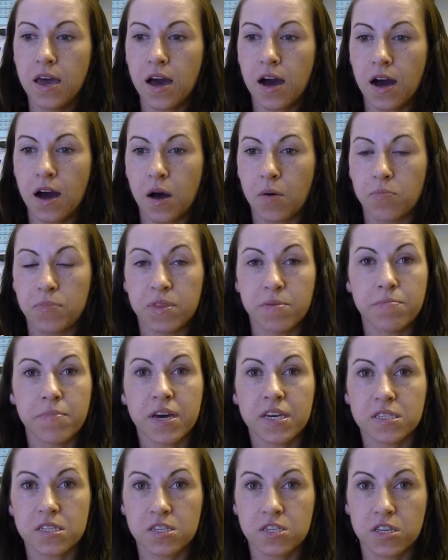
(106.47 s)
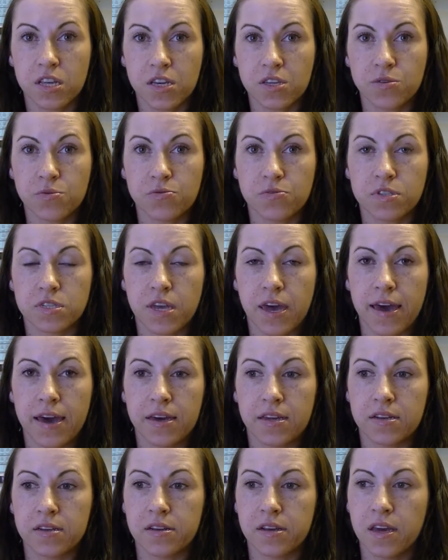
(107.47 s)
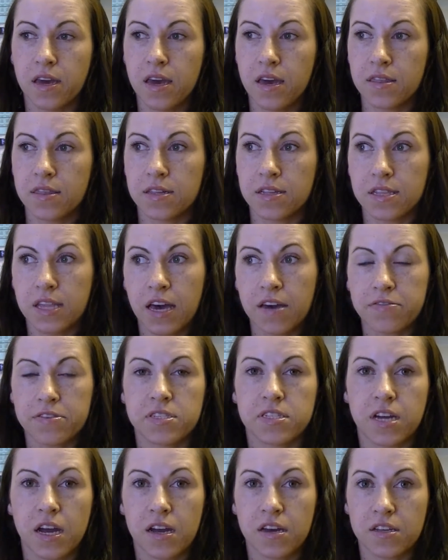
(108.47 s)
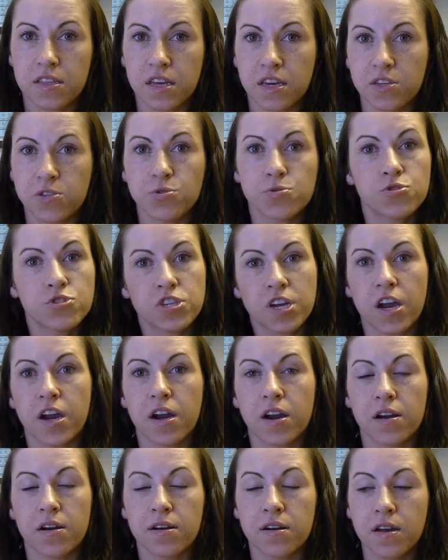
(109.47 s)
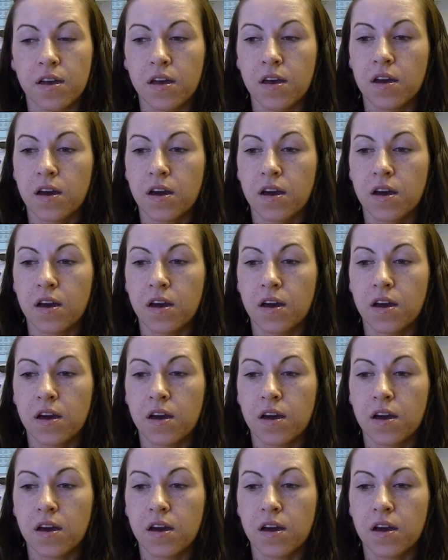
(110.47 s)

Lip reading: the message that you send, the lifestyle that you share,